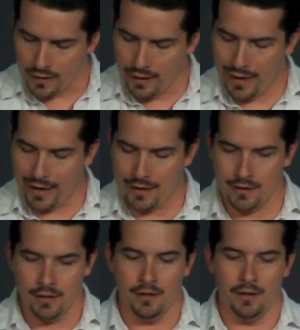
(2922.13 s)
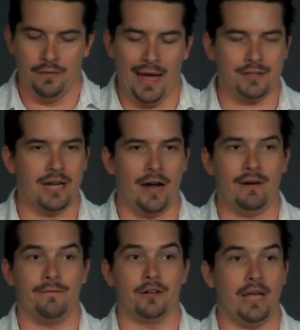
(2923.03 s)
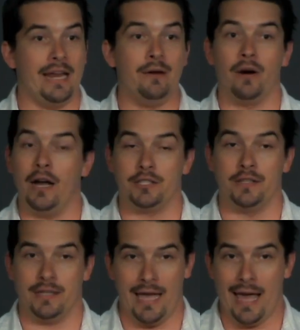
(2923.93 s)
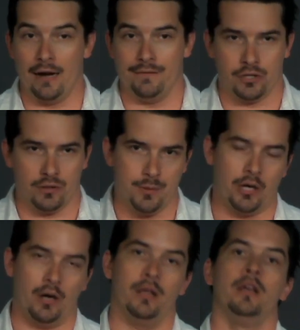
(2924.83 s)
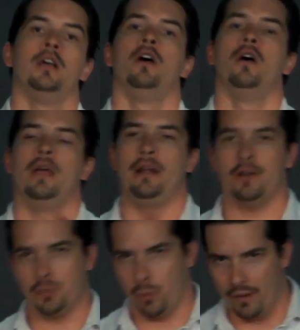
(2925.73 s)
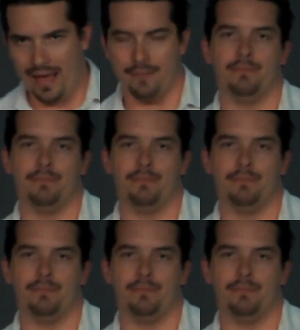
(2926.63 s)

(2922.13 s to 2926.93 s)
And that's not referenced anywhere else in the canon of Scripture. Here's where